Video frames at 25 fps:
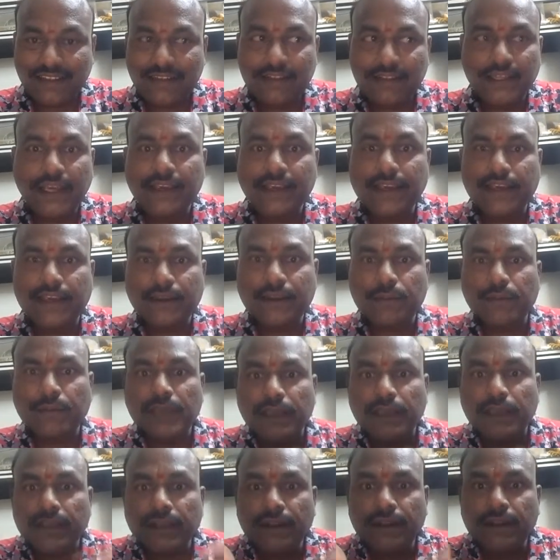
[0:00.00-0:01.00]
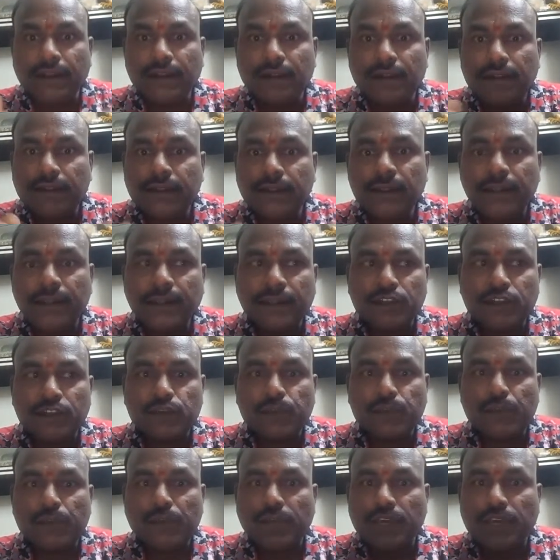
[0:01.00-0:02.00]
They can mingle, they can
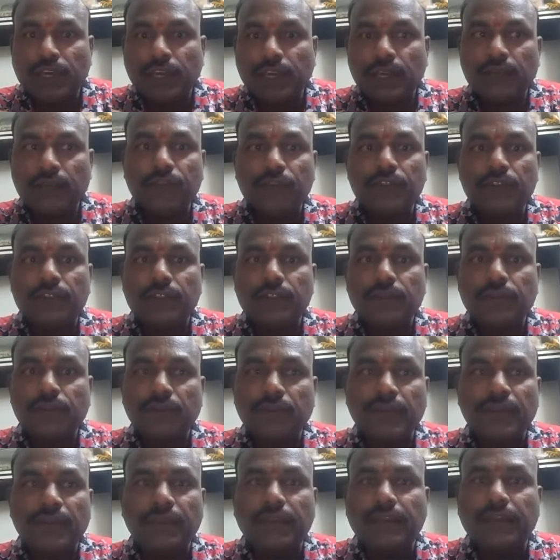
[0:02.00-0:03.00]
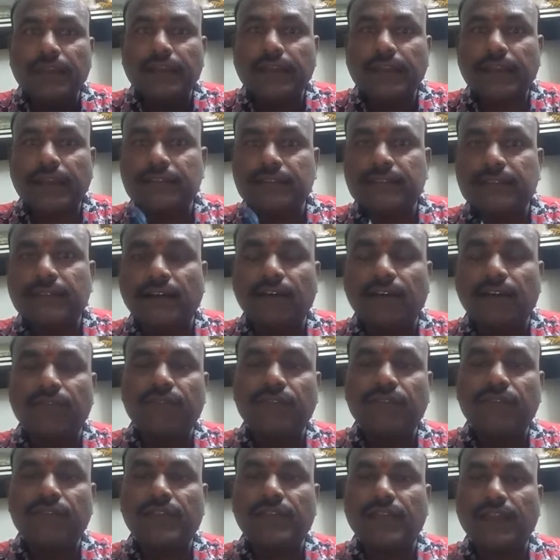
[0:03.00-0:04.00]
speak with the minglingness of
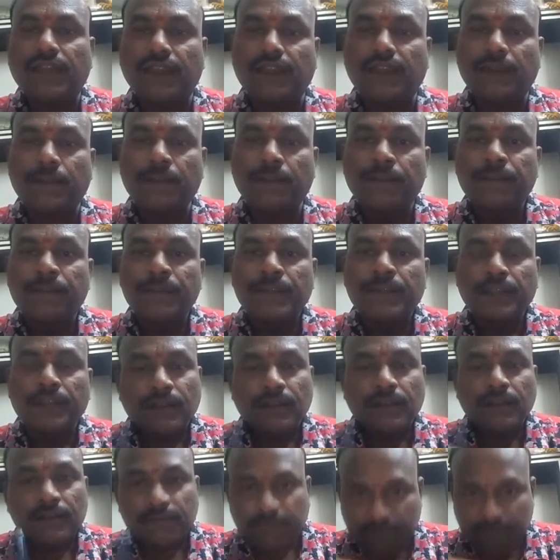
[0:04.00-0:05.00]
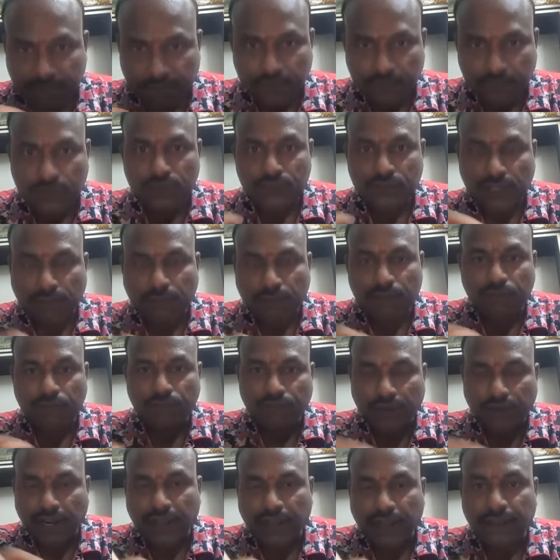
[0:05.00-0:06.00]
their, some
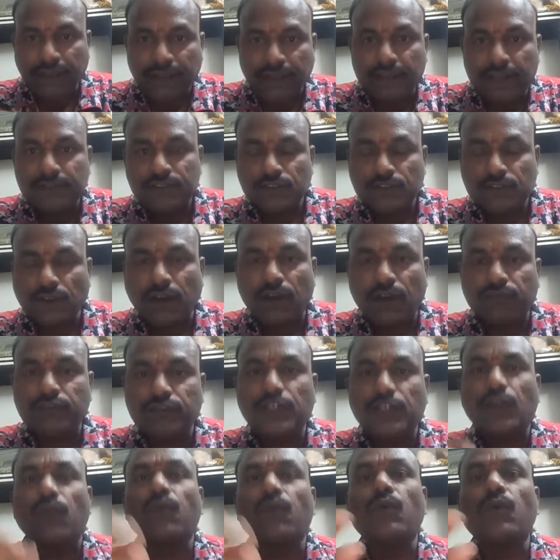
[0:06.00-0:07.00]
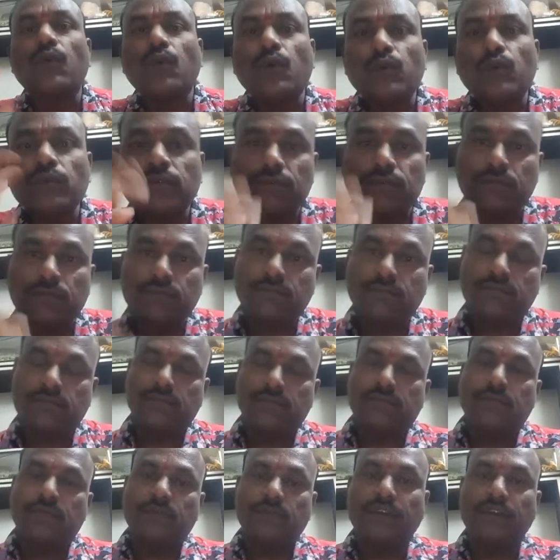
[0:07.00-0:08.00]
fragrance of their own
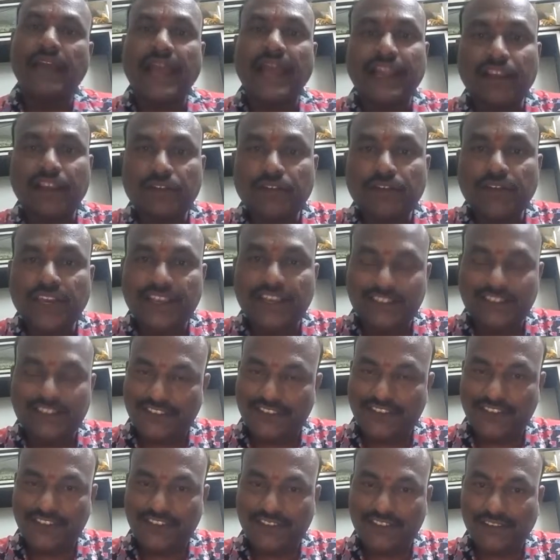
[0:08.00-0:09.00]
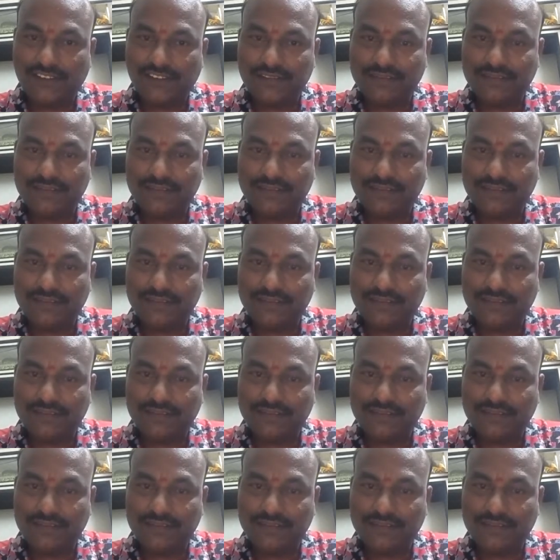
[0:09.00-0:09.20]
language.